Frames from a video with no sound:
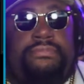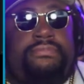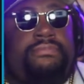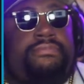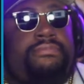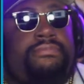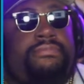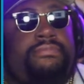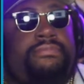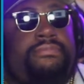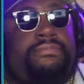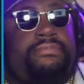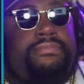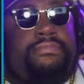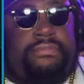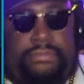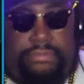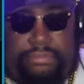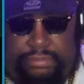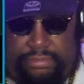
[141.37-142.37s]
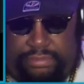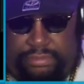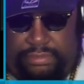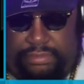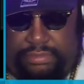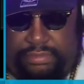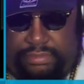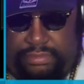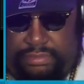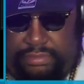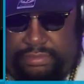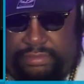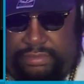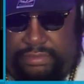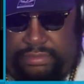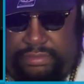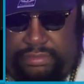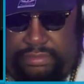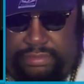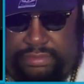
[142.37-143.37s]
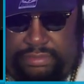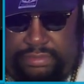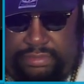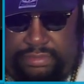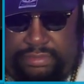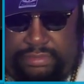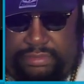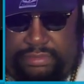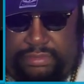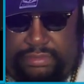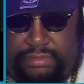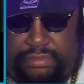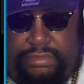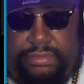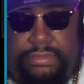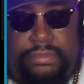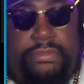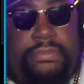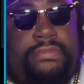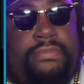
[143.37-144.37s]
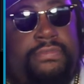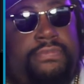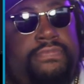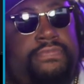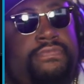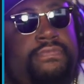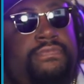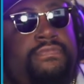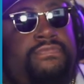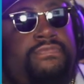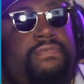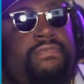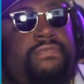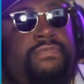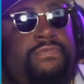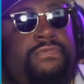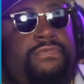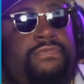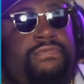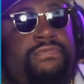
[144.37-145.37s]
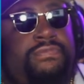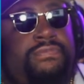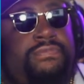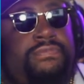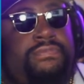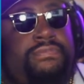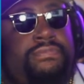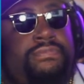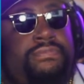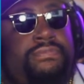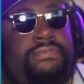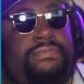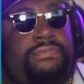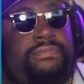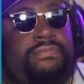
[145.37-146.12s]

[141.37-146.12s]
(silent)